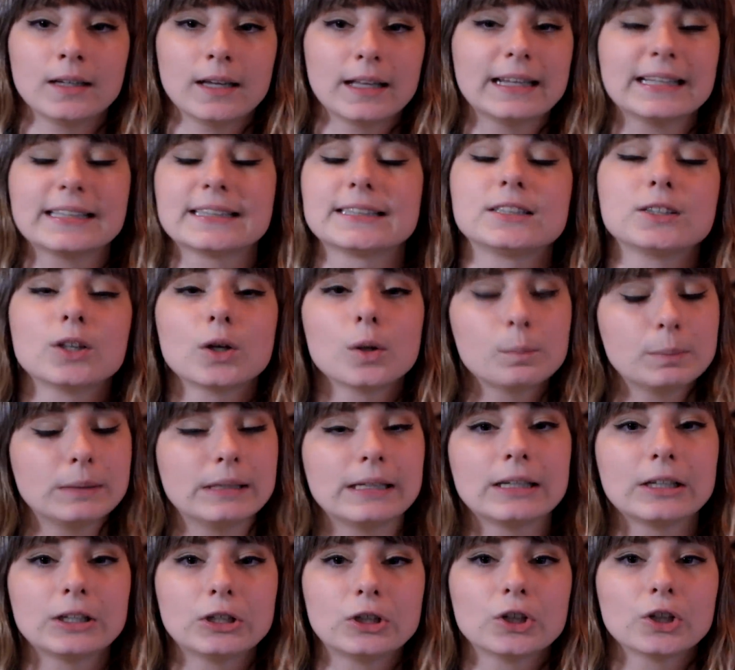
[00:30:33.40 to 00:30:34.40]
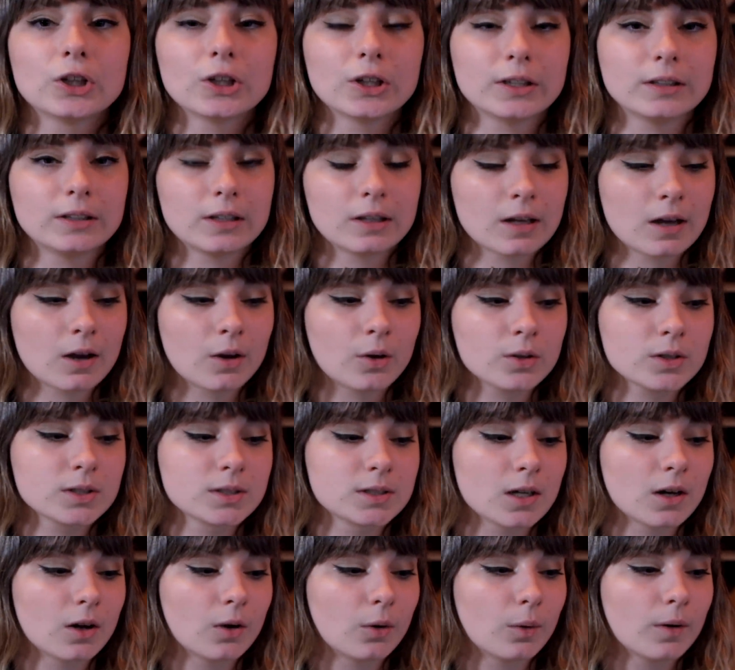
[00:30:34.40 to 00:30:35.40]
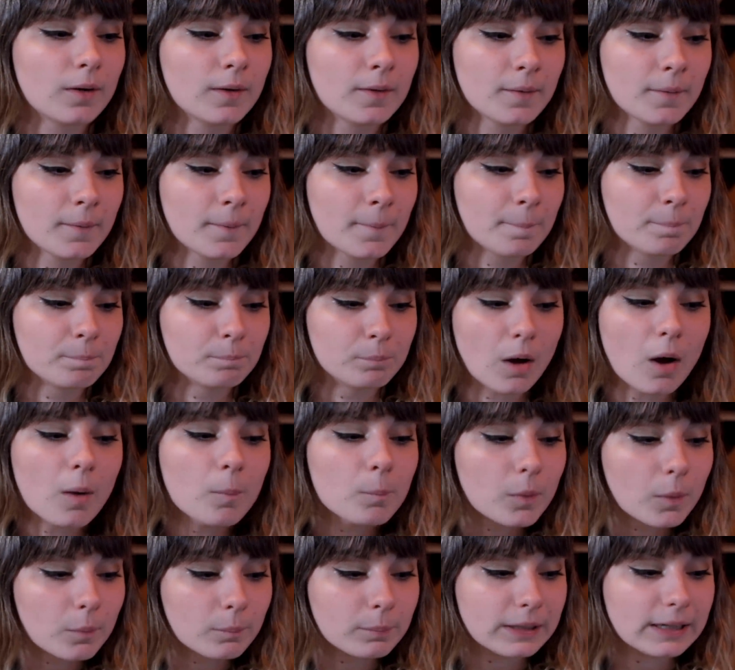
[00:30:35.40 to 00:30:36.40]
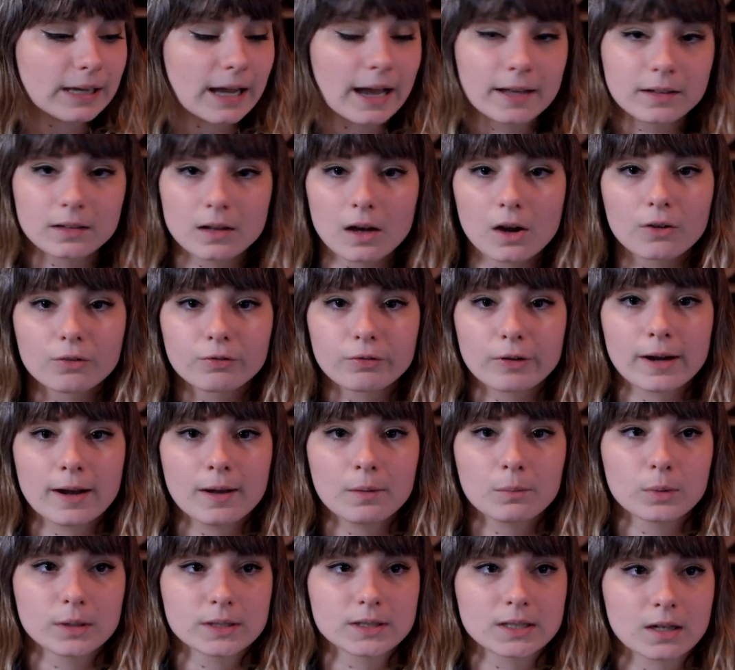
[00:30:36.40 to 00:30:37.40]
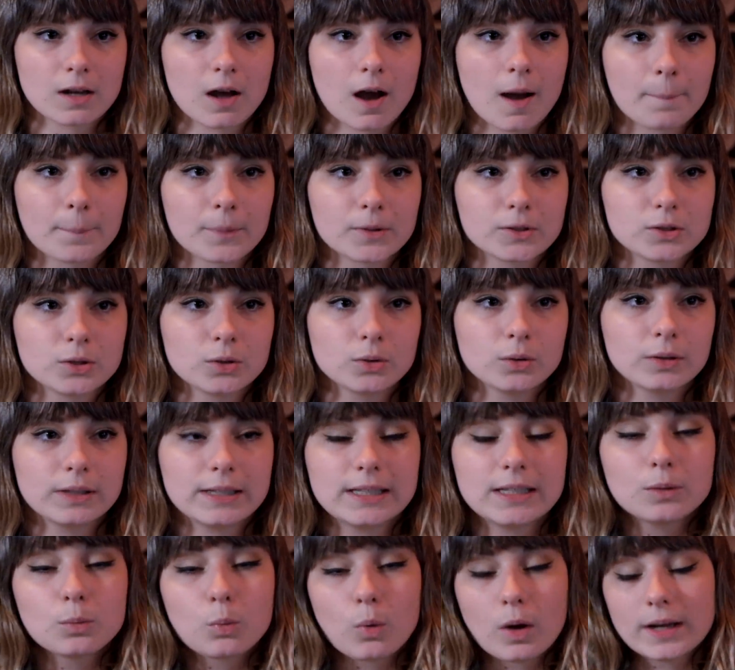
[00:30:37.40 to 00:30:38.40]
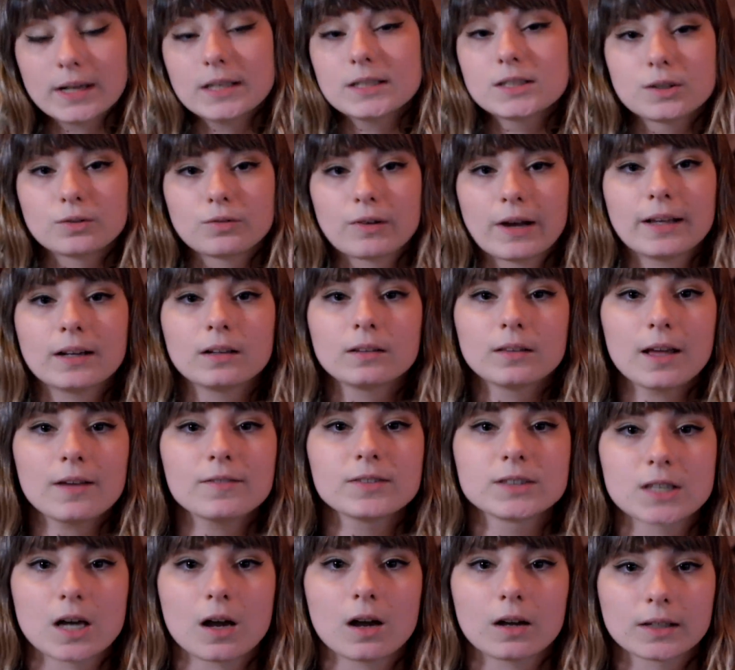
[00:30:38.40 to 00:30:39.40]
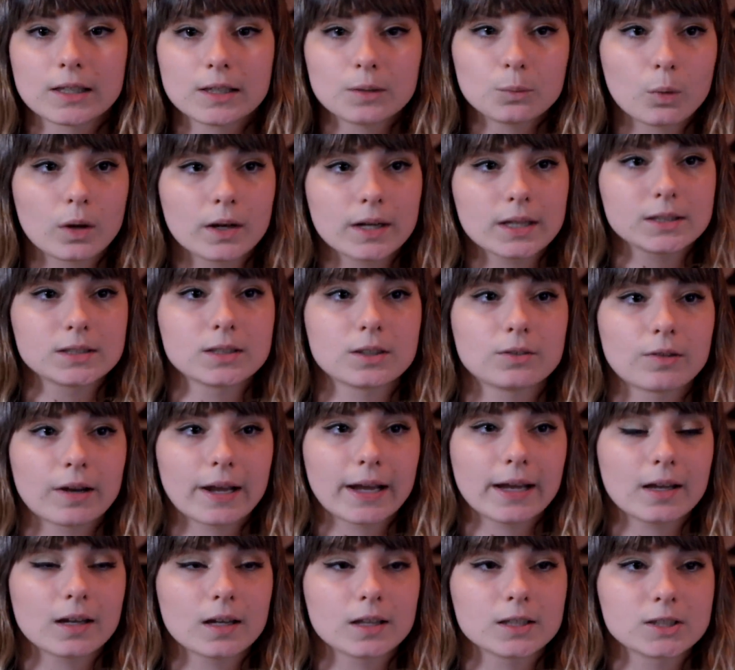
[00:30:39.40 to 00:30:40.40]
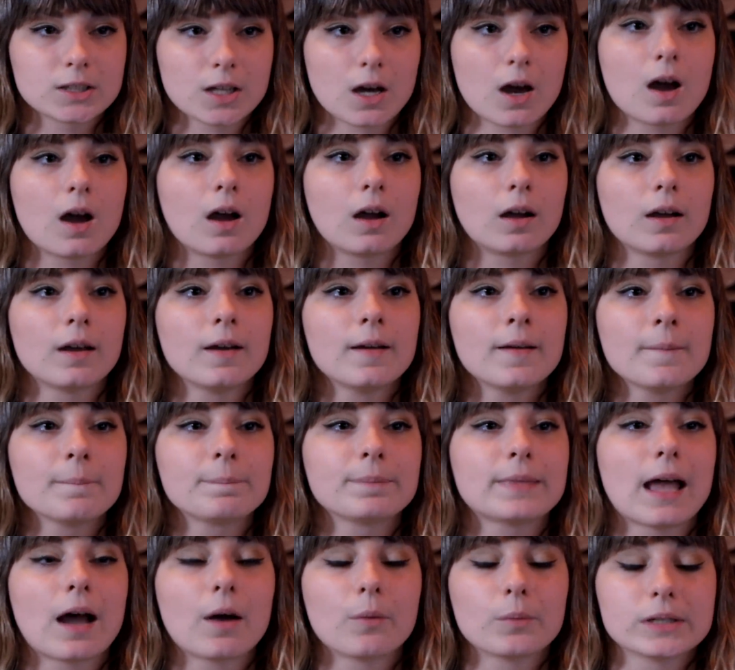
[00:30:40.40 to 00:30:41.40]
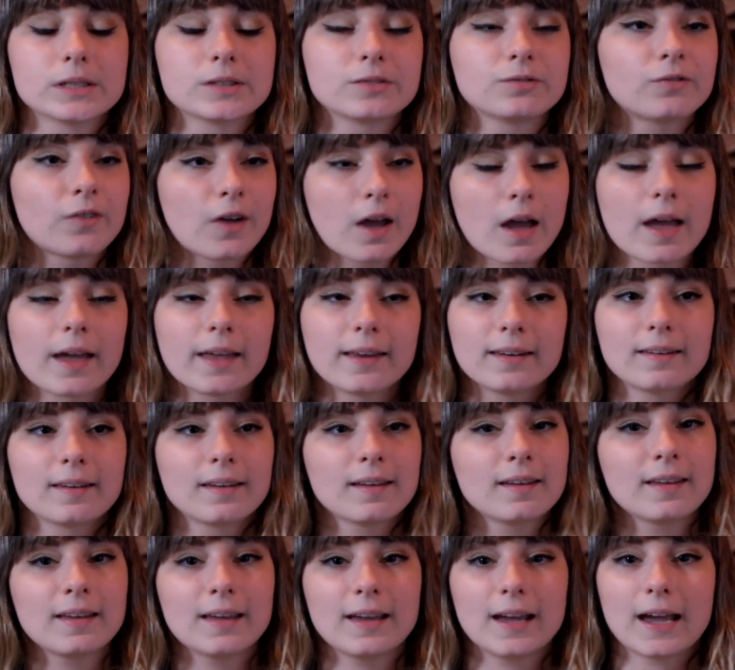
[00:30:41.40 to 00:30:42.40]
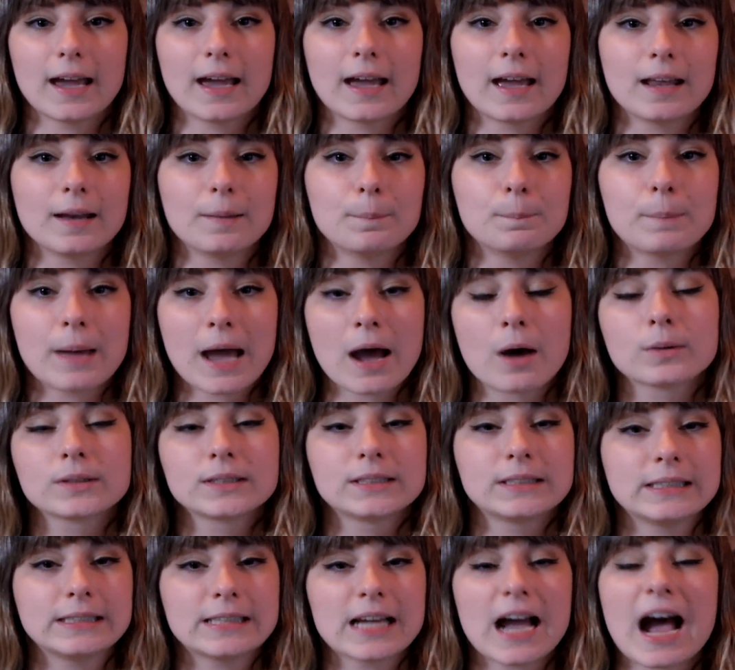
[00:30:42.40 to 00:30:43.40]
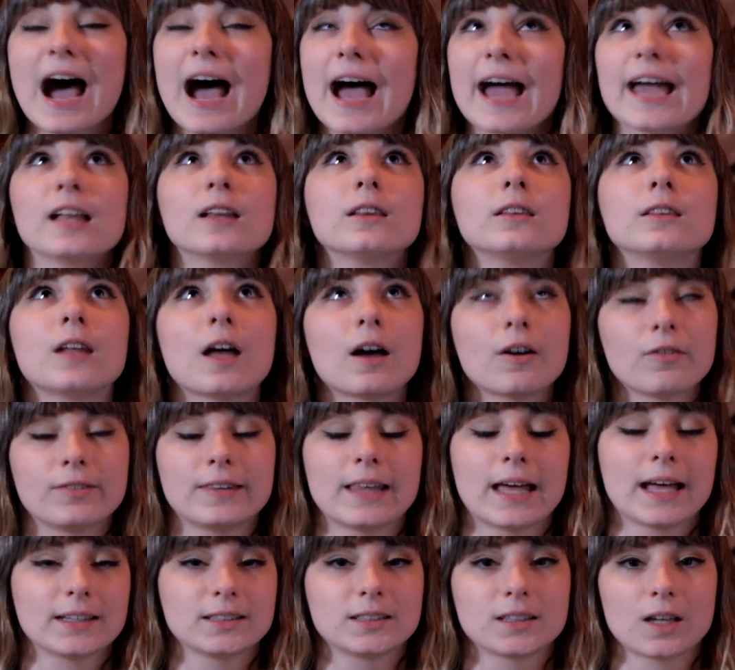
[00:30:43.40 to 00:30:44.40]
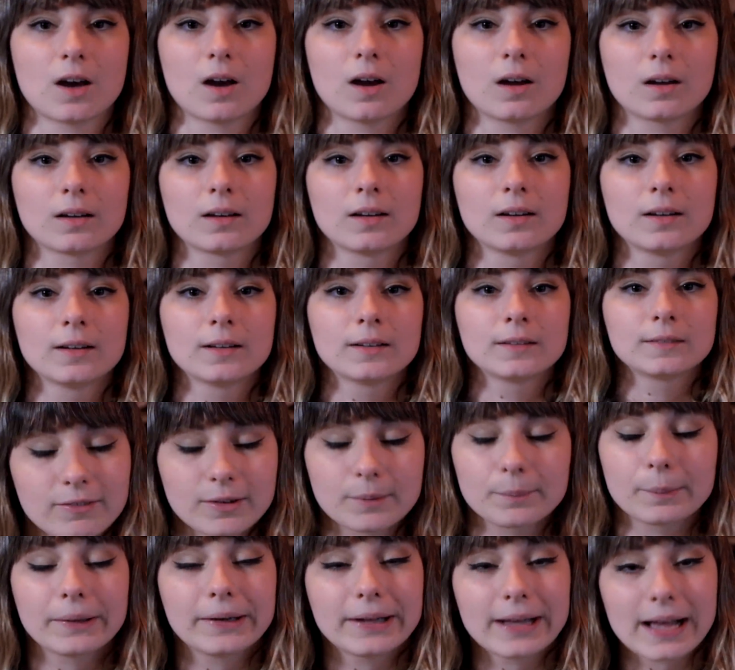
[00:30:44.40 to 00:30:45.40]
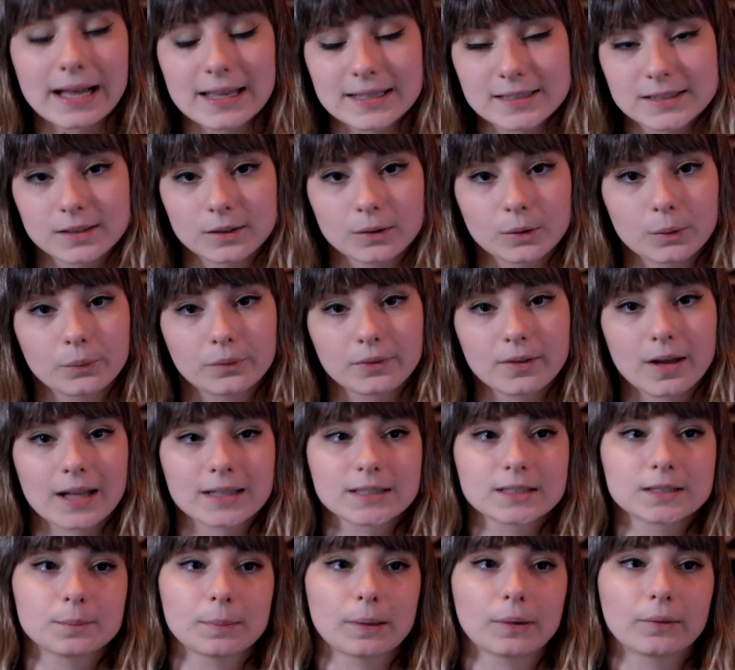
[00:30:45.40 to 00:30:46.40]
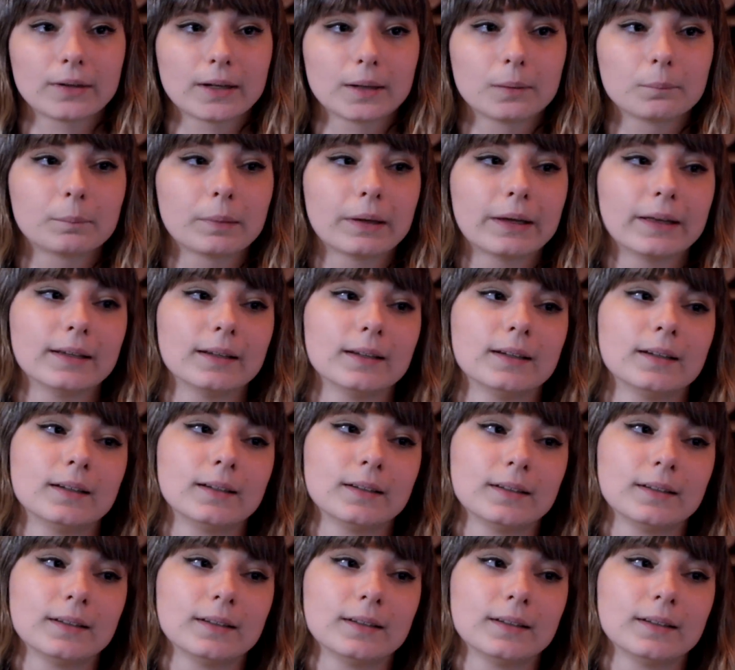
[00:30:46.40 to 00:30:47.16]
it still being good, you know? So Bumblebee, I know for him was an opportunity. He wanted to write a love song. He wanted to write a song that was fun and bouncy. I love that song. Everybody has their own thoughts about it, but